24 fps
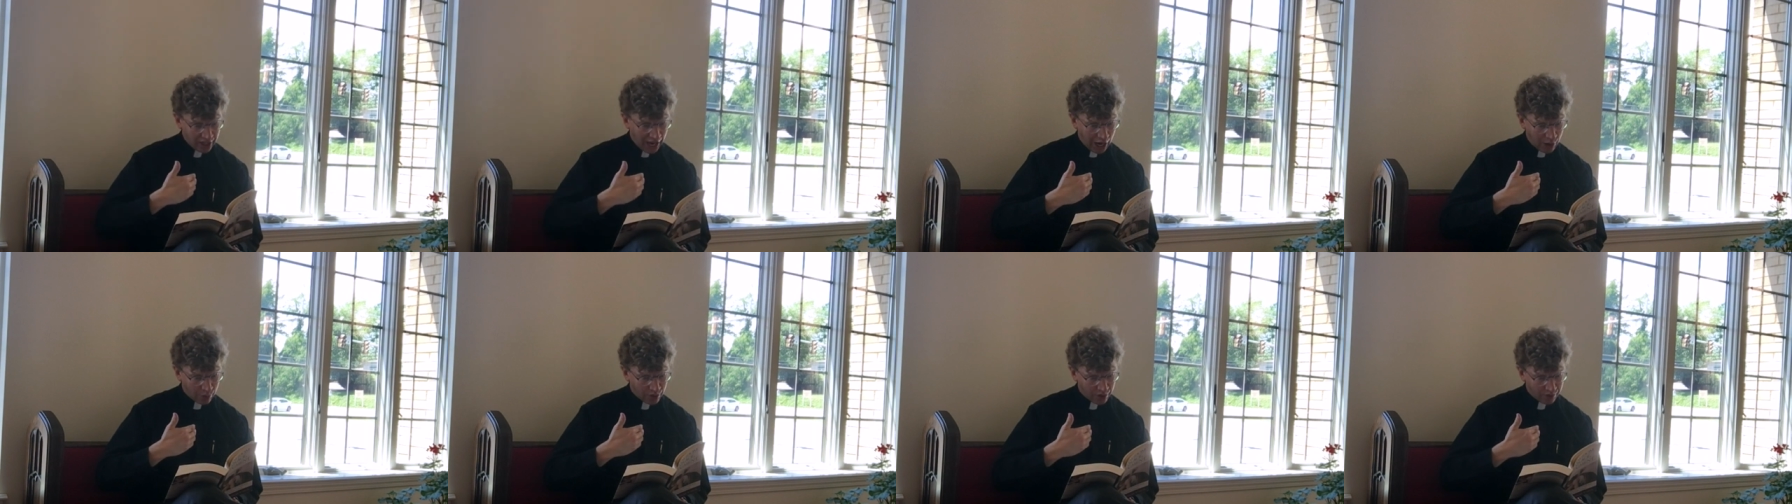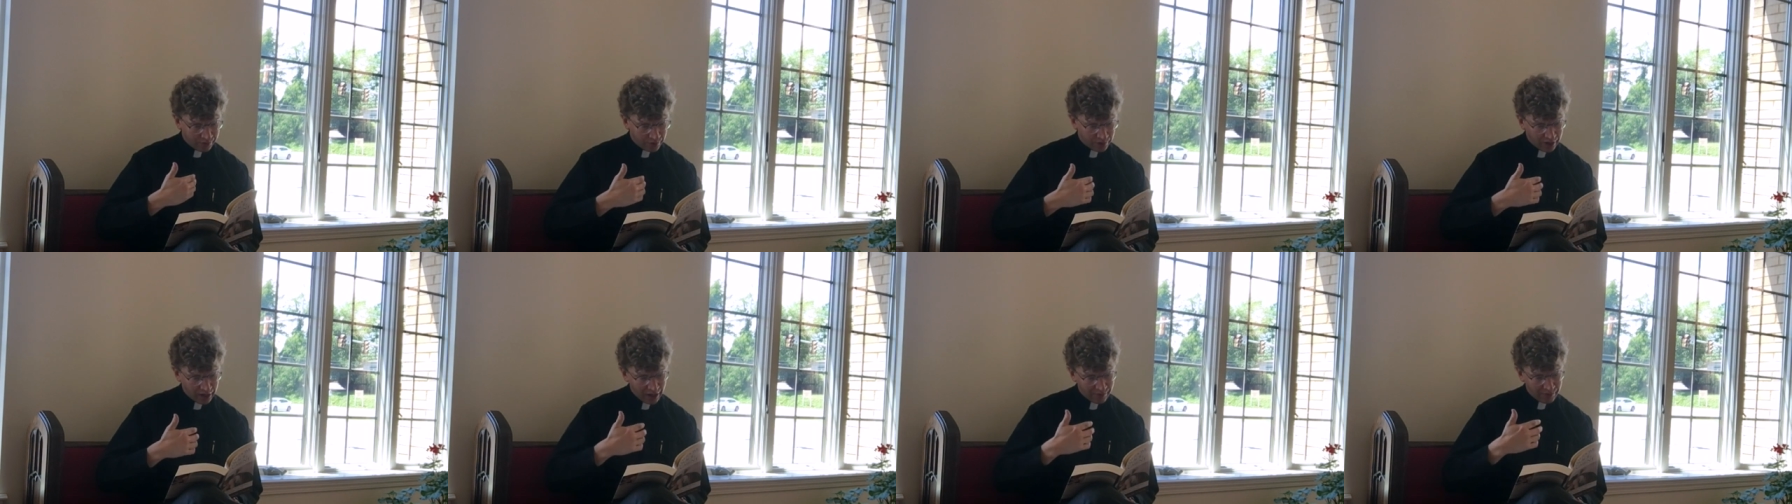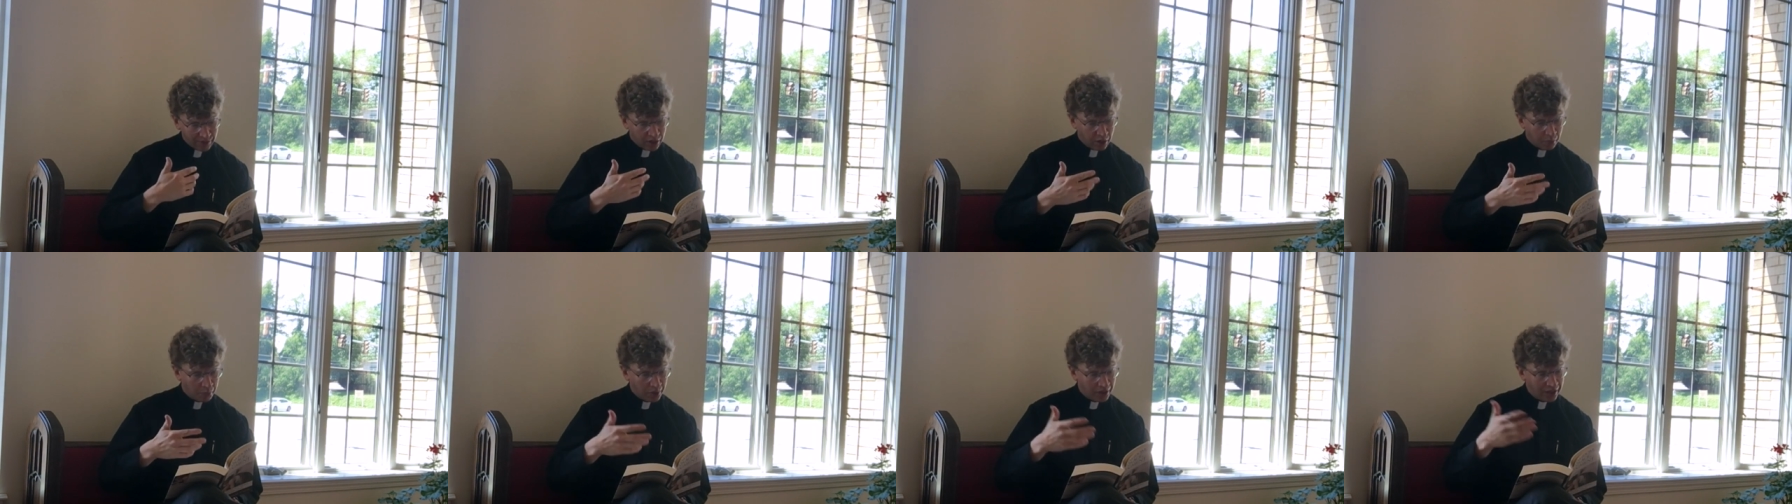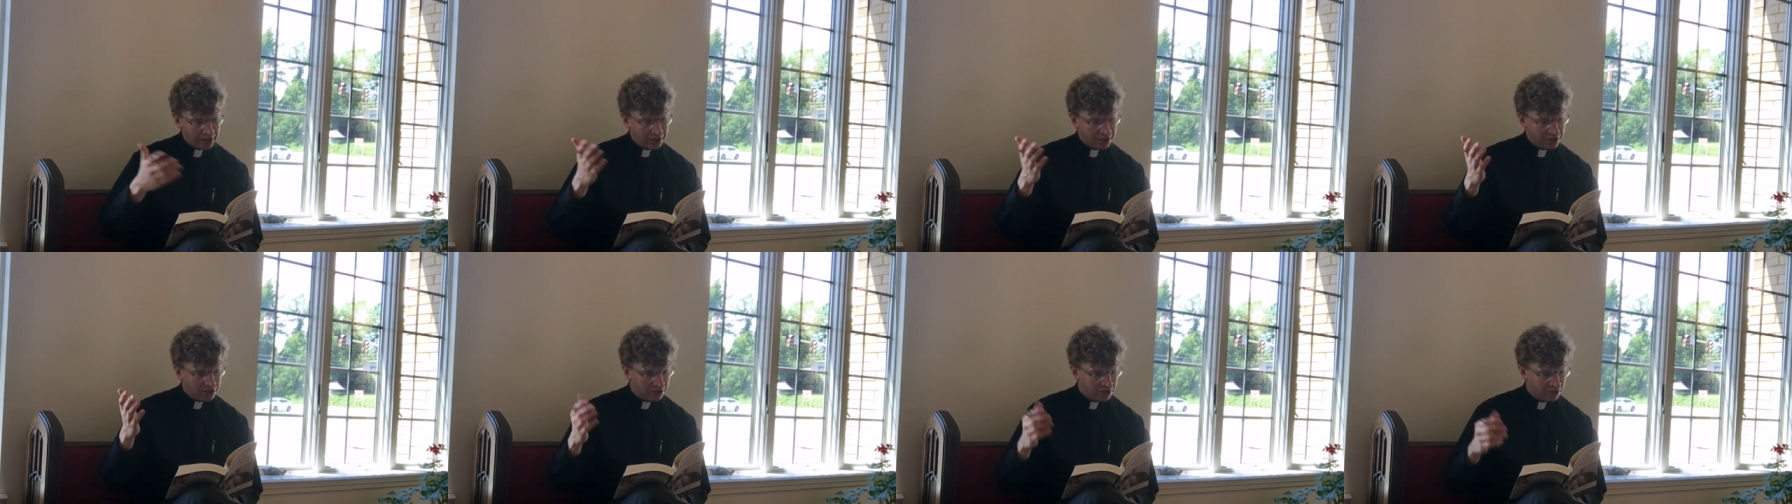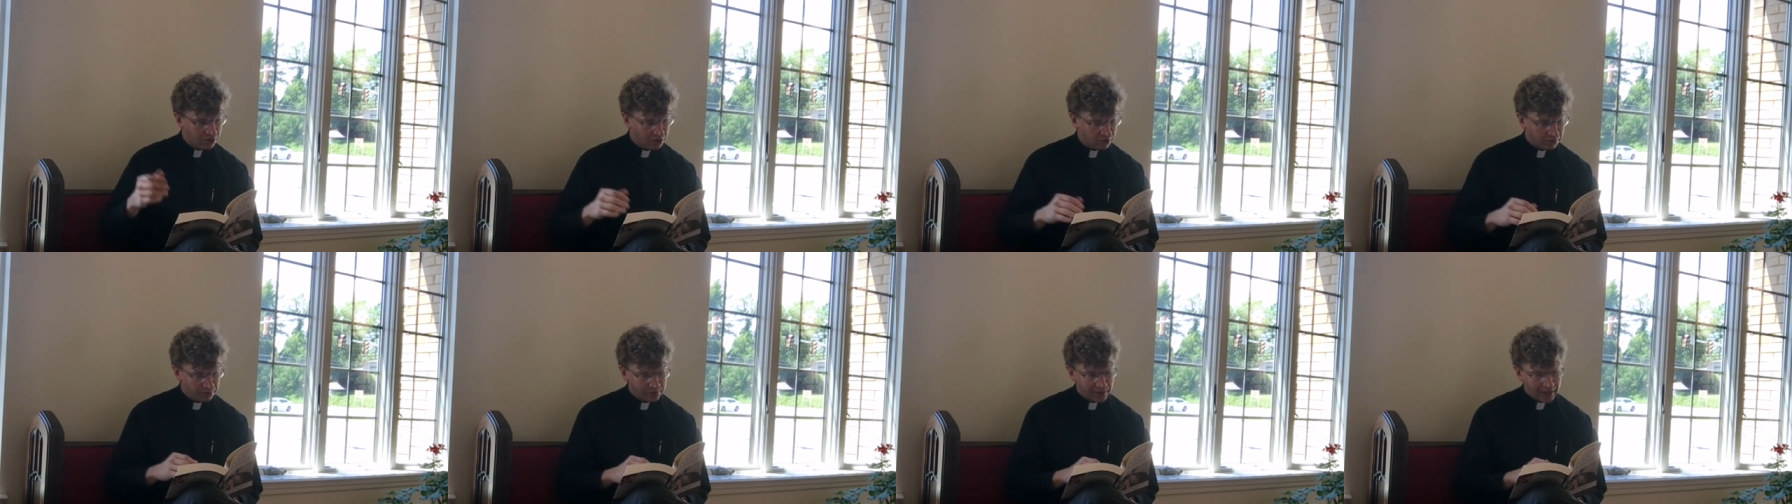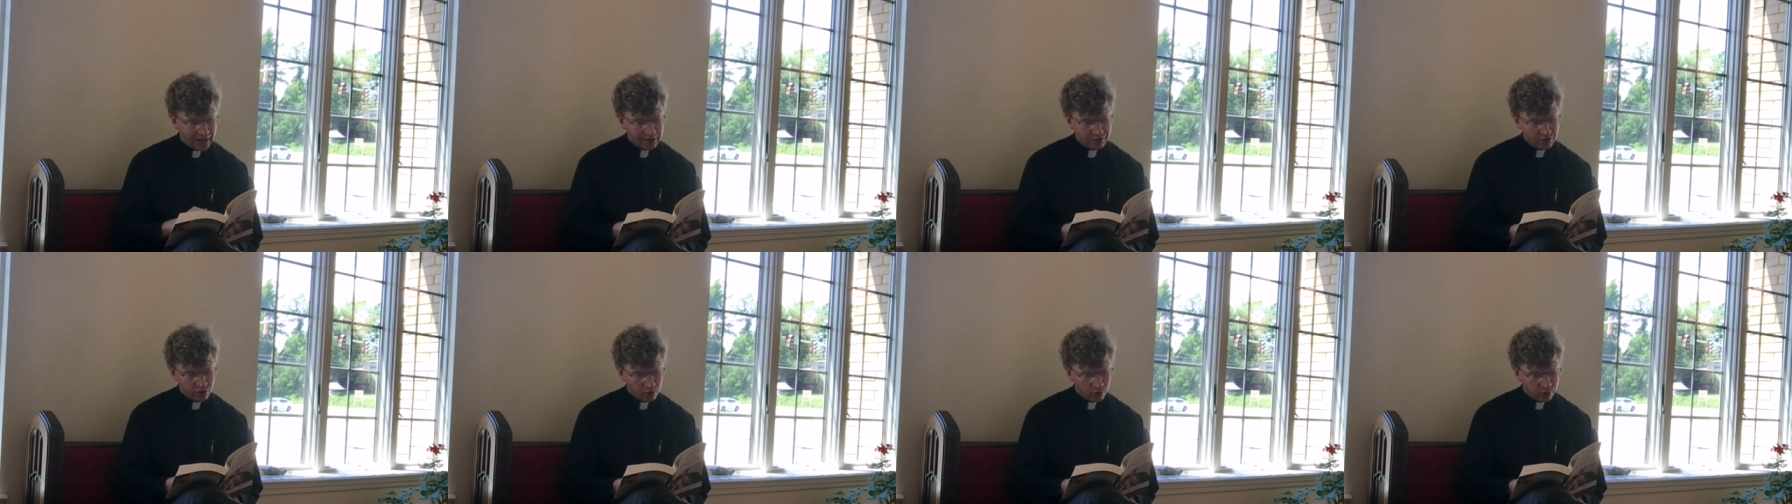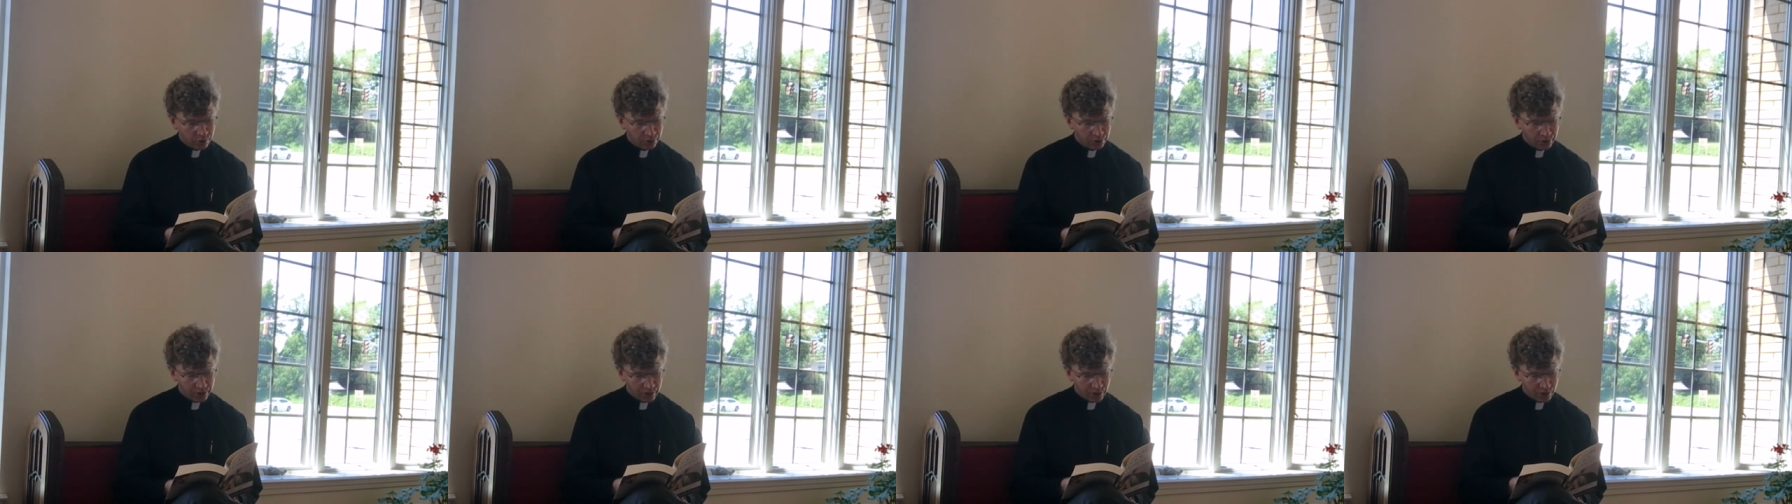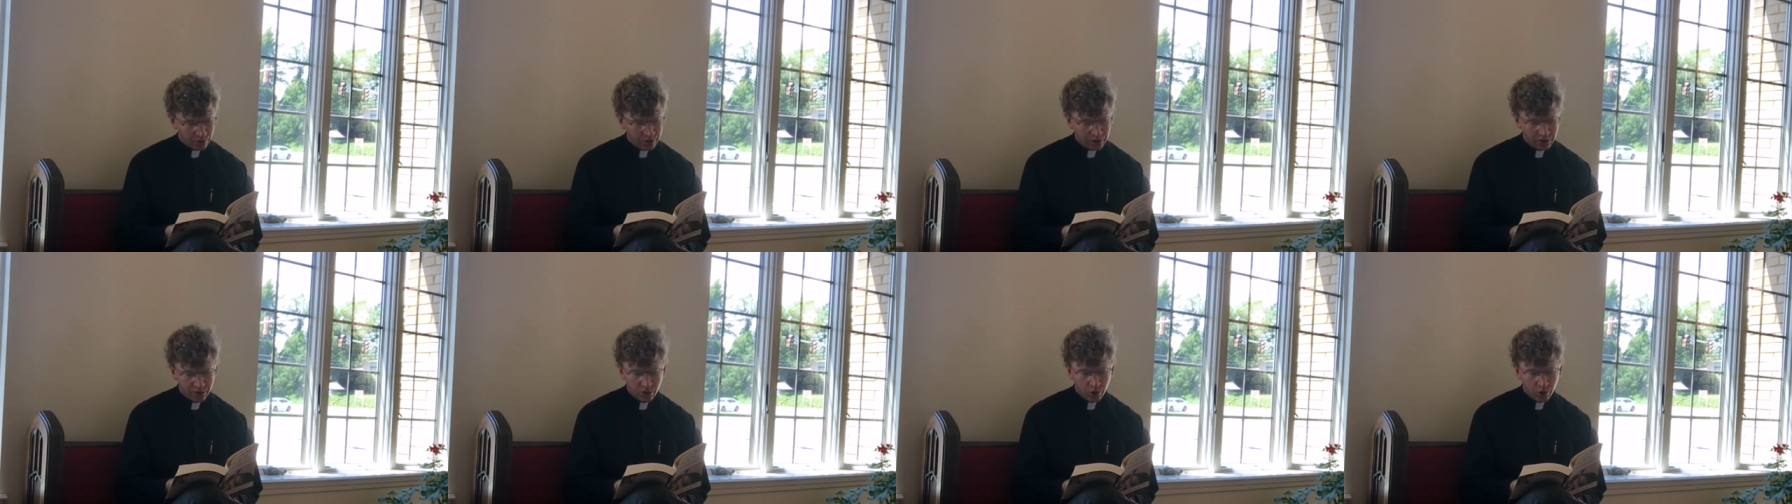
however, having abandoned the flat earth theory,